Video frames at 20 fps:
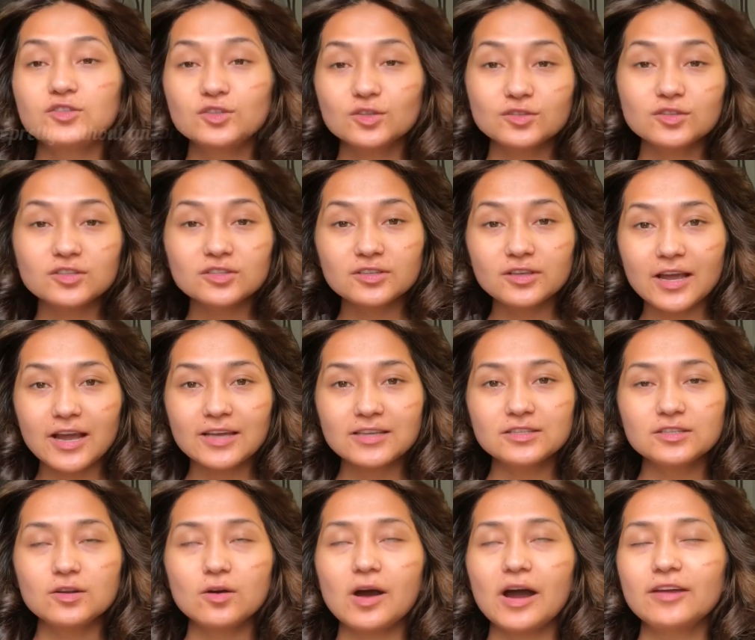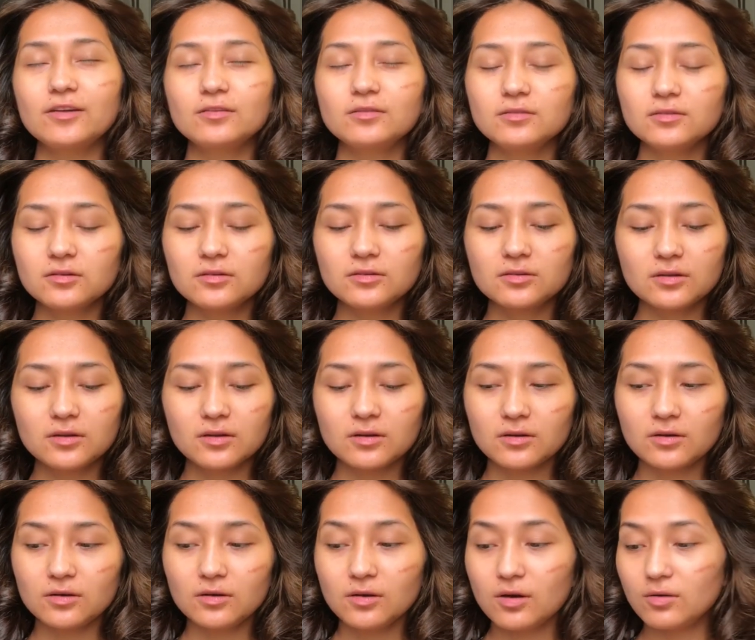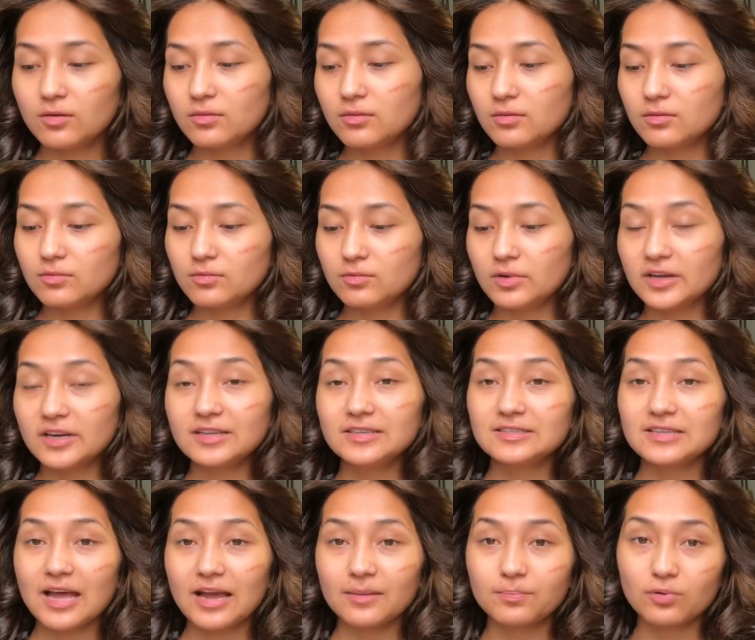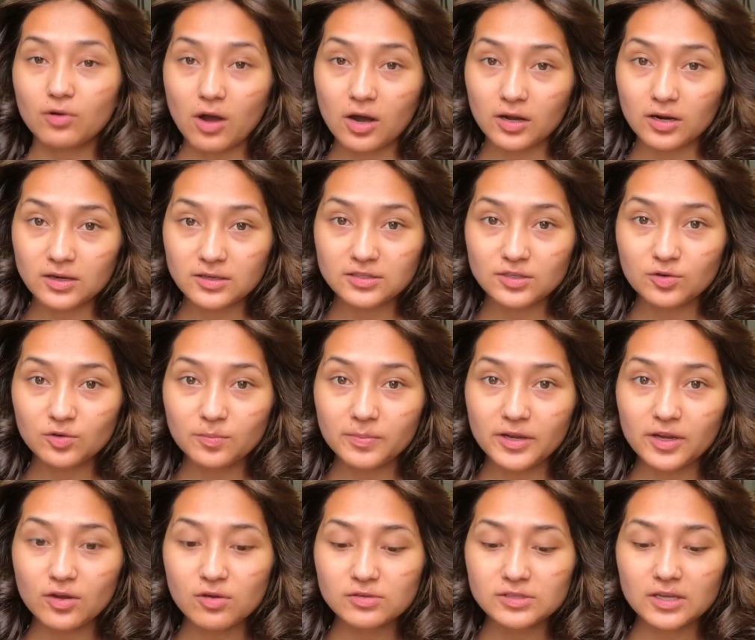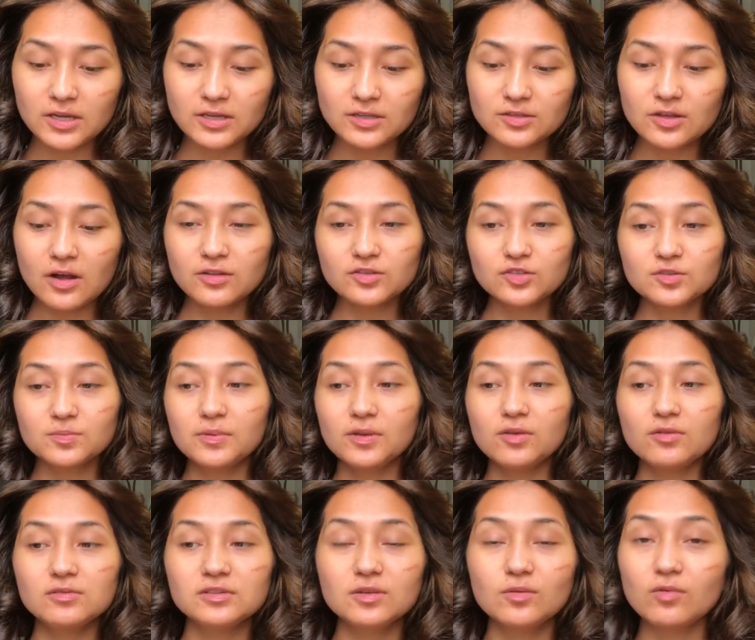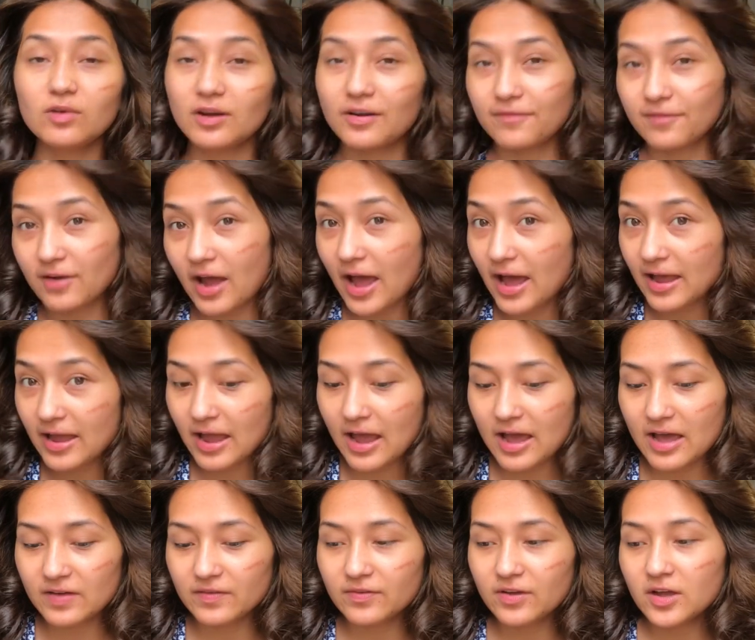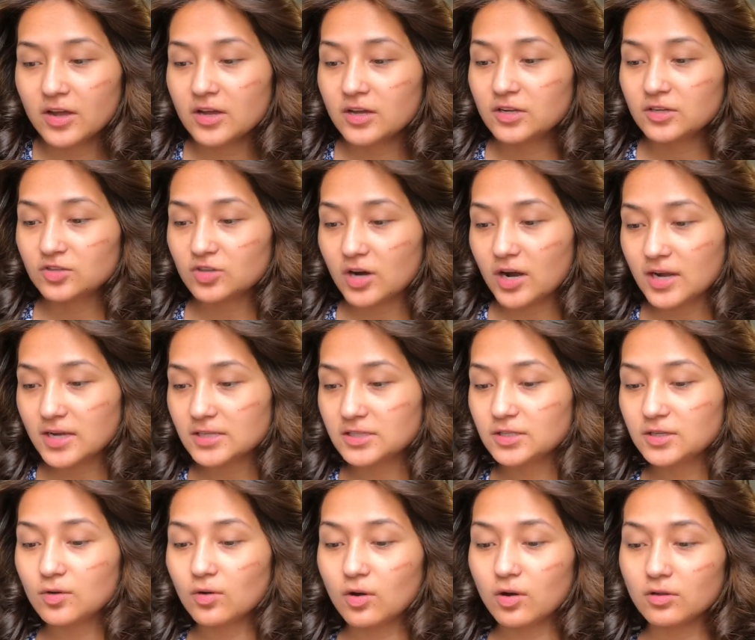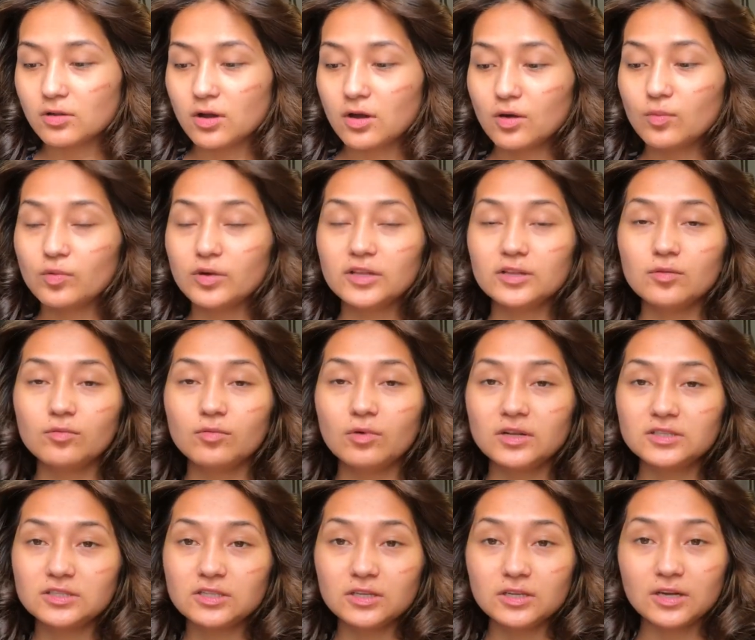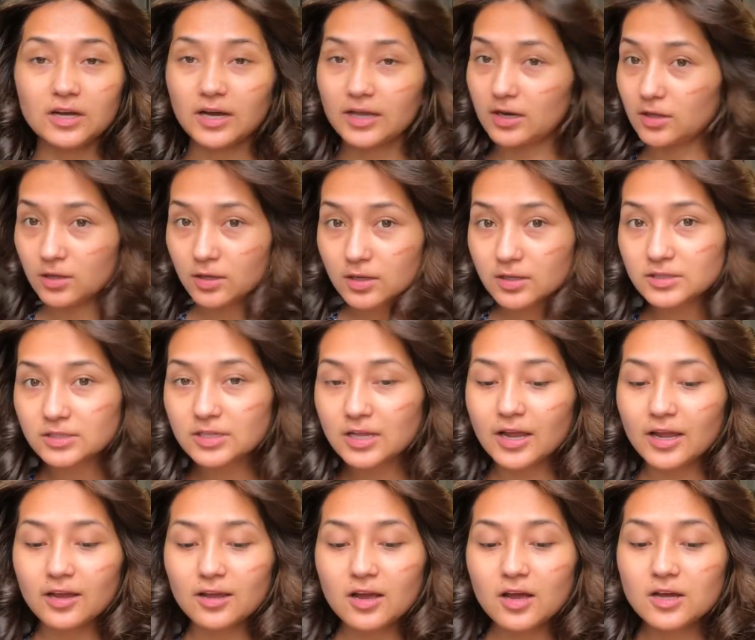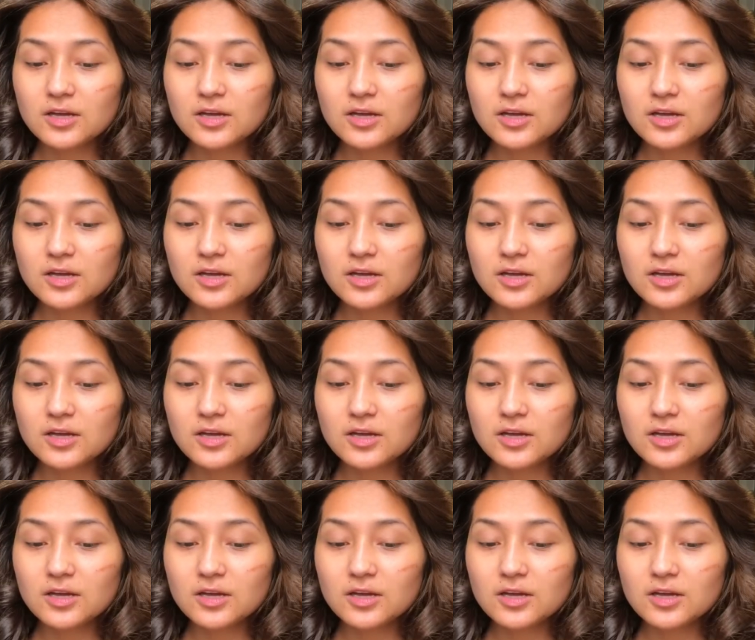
So just so you guys know, I don't know what exact products you will be using, so I'll just be using whatever I have. Try to go along with what she kind of looks like.